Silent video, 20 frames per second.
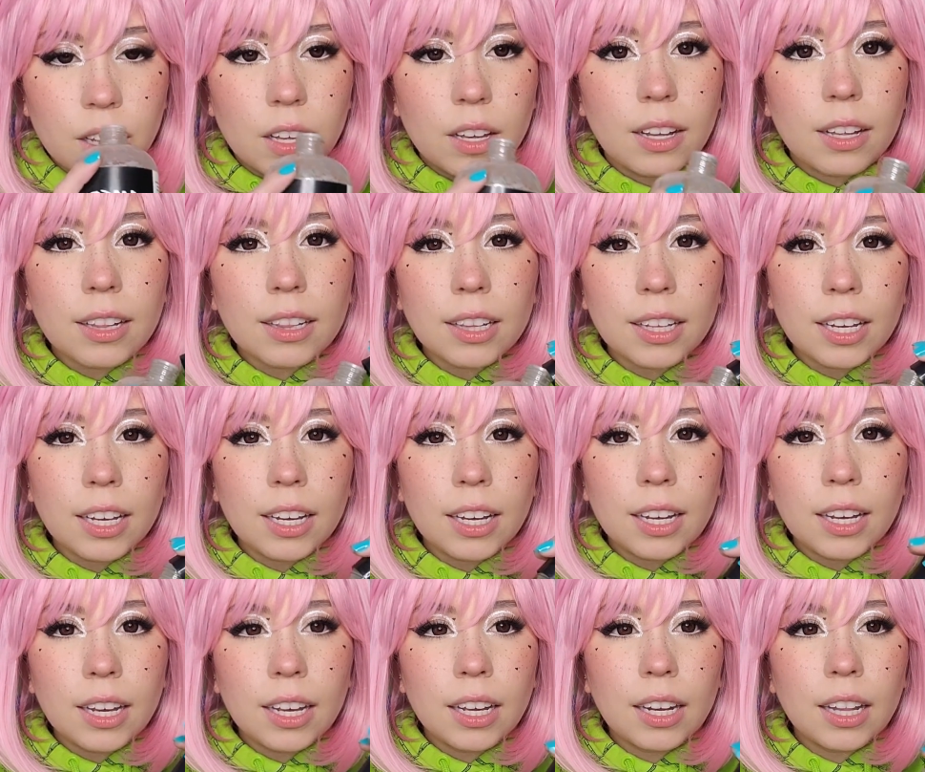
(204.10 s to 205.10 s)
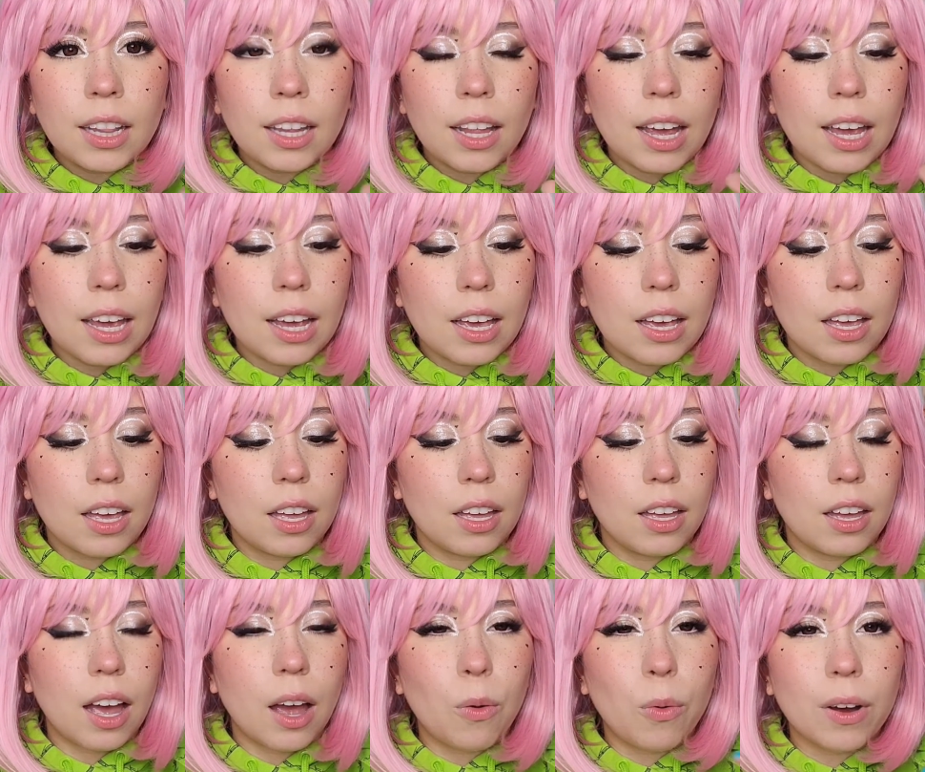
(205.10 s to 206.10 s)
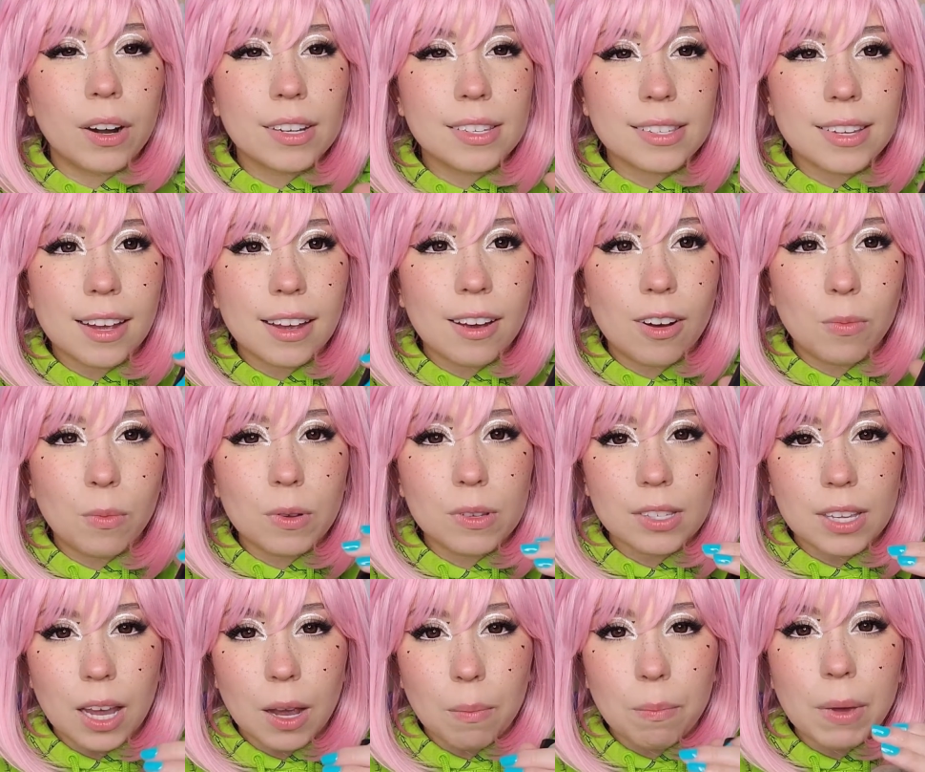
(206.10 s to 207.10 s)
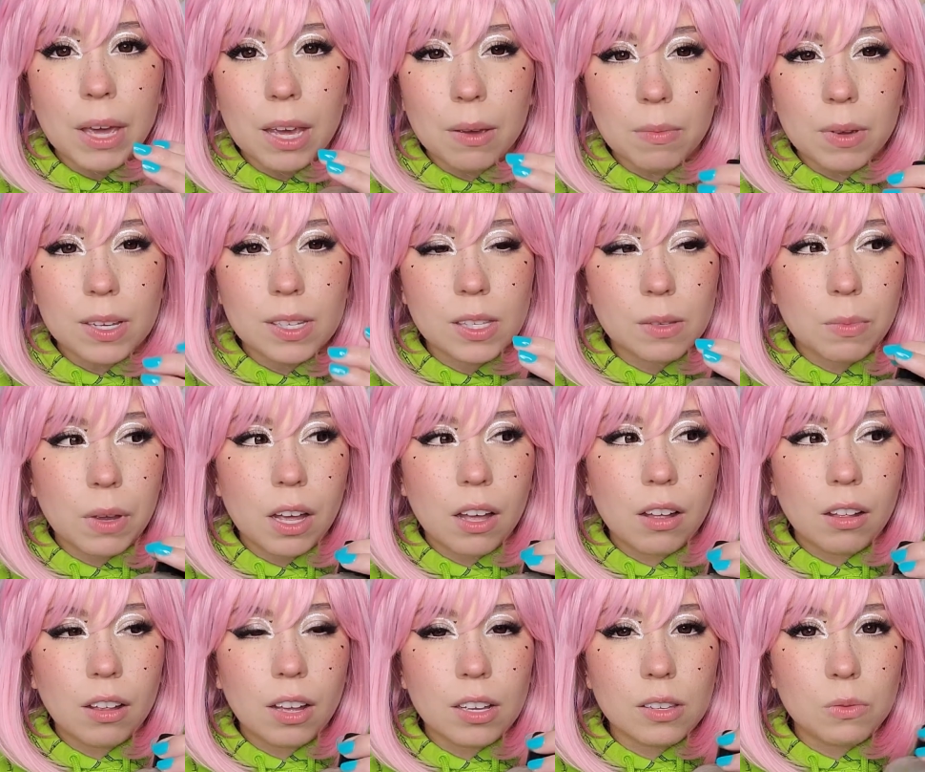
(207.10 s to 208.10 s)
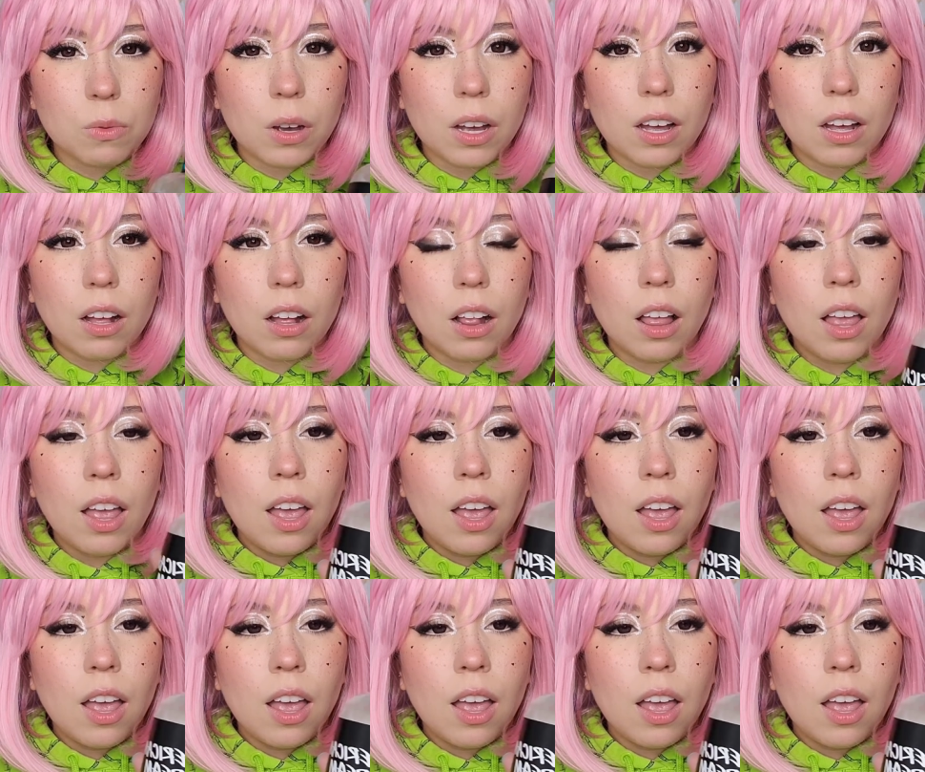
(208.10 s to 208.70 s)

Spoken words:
clean, like, I want to say almost like baby smell as well.